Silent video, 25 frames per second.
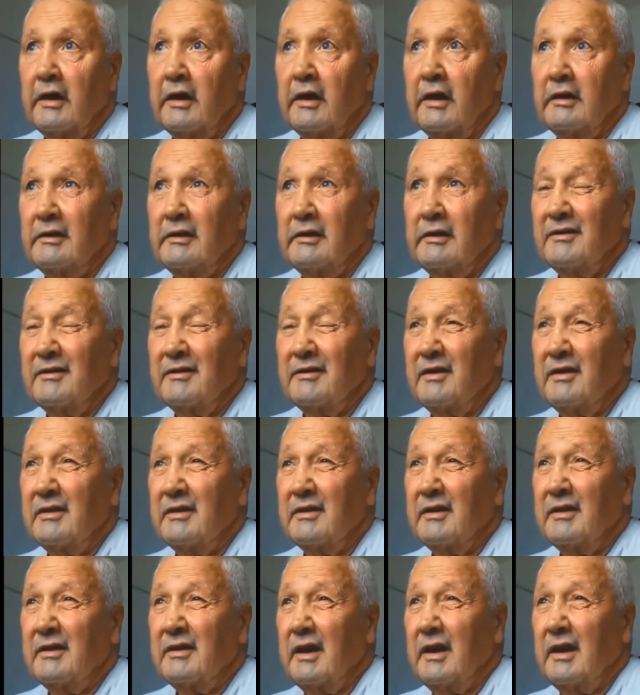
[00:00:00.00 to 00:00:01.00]

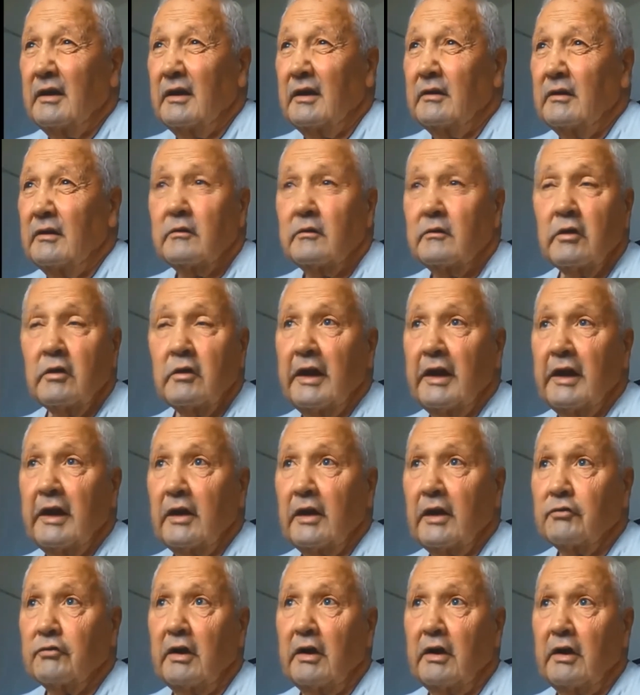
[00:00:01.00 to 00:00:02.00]
They took an
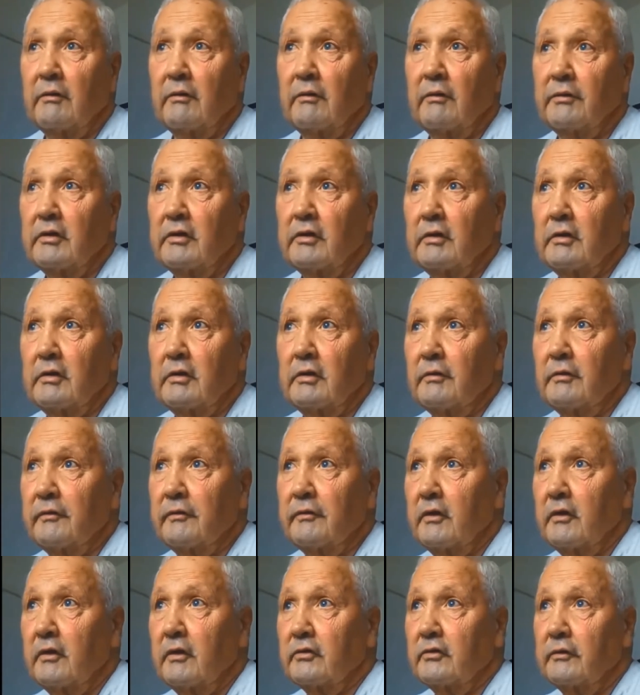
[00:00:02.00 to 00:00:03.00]
x-ray, obviously,
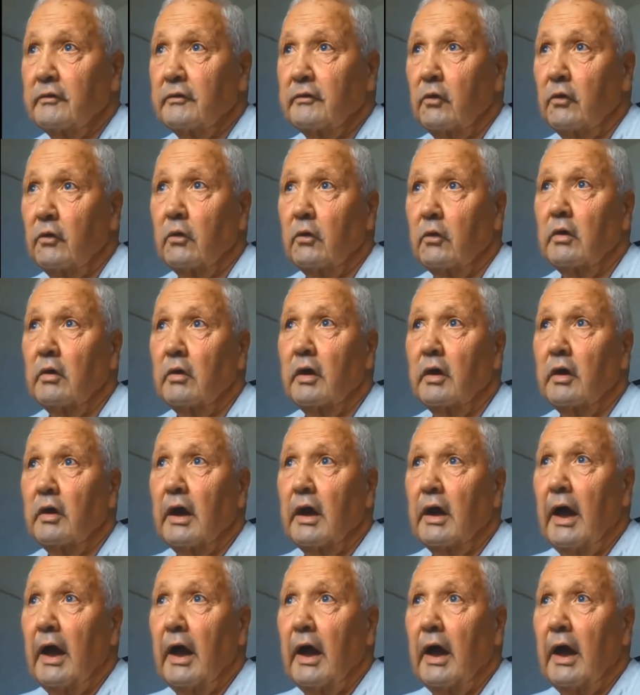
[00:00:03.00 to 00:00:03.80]
first of all.